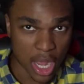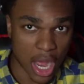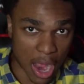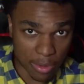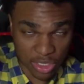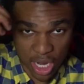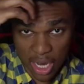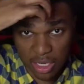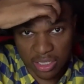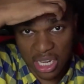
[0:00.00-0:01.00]
I was kind
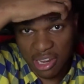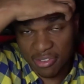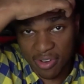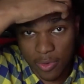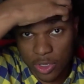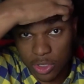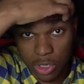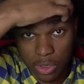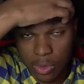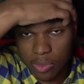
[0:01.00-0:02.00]
of seeing if I want to
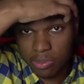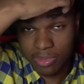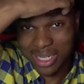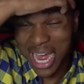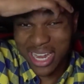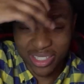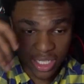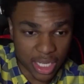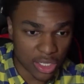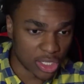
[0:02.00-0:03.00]
go
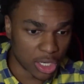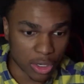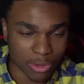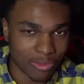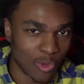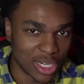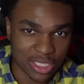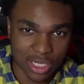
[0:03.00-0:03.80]
Geisley, one